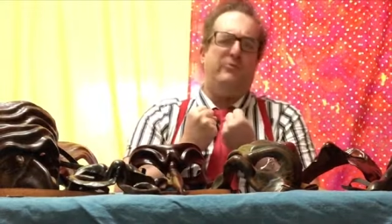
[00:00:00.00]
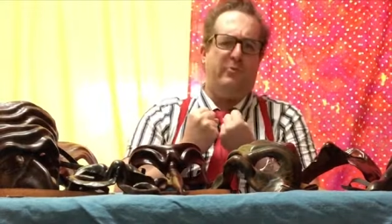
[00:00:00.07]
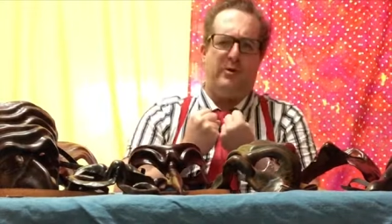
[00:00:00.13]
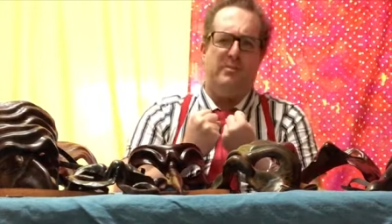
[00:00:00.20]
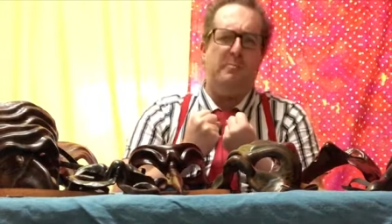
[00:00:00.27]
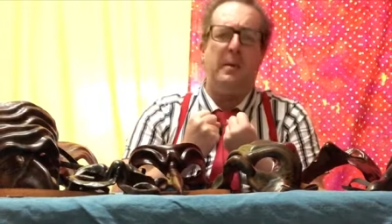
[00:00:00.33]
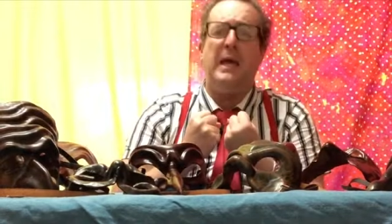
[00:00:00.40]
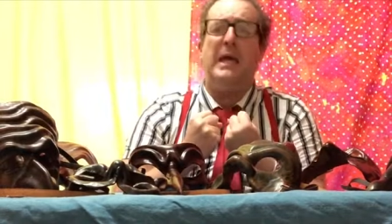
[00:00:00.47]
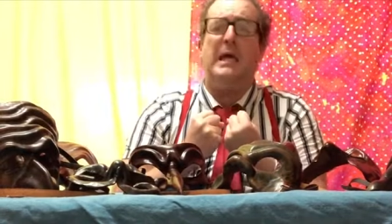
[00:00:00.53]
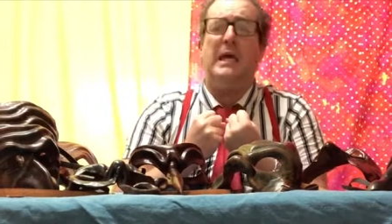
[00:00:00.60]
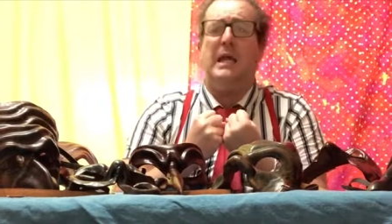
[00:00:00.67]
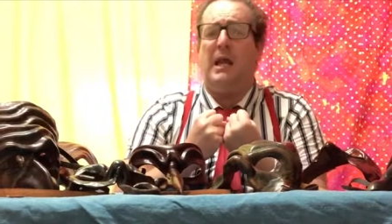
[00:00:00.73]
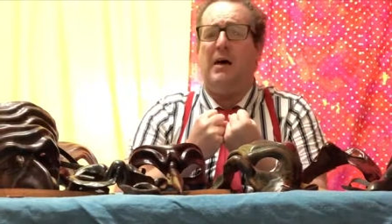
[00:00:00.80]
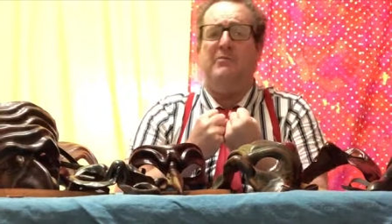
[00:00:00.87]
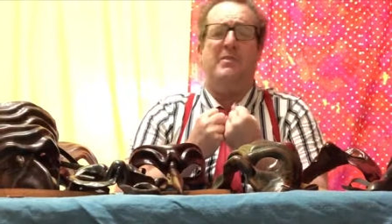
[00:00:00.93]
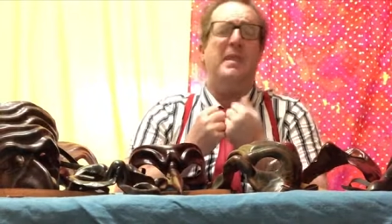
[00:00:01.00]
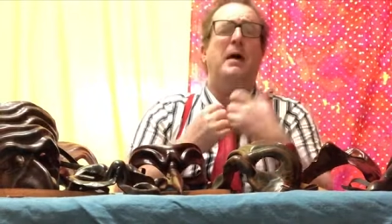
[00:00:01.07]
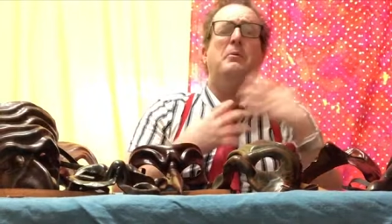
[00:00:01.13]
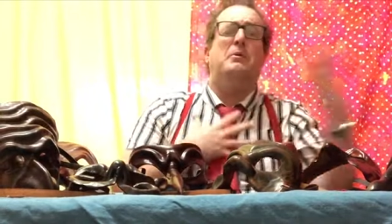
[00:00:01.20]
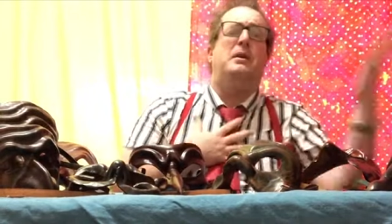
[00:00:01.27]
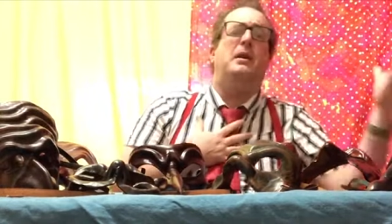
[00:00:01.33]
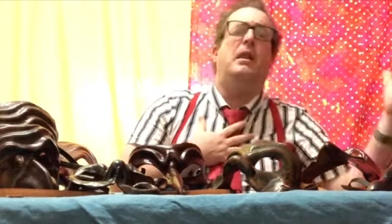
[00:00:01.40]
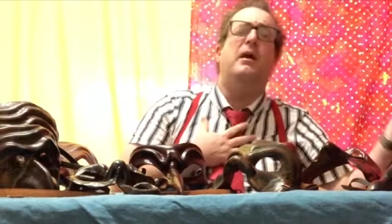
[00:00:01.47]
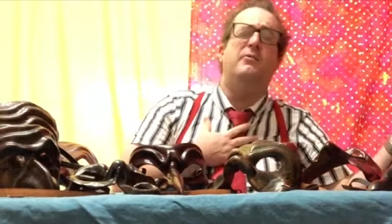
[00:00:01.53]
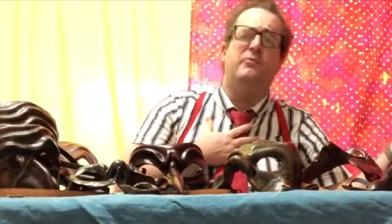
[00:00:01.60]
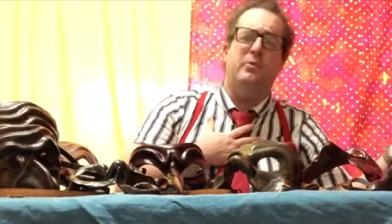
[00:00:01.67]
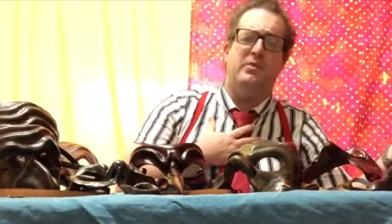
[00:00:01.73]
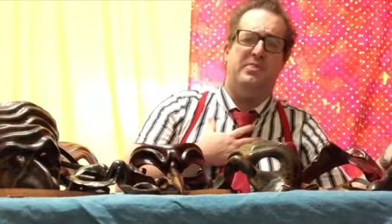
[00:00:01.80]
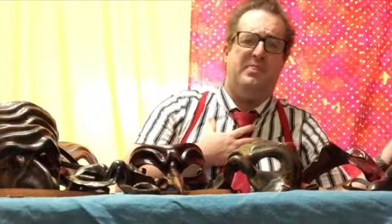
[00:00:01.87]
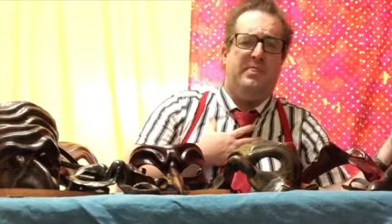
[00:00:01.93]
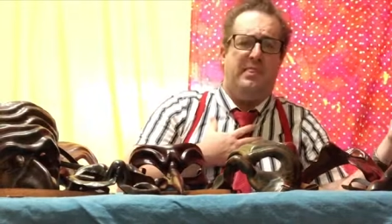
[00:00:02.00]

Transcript: with being in love, and they were in love with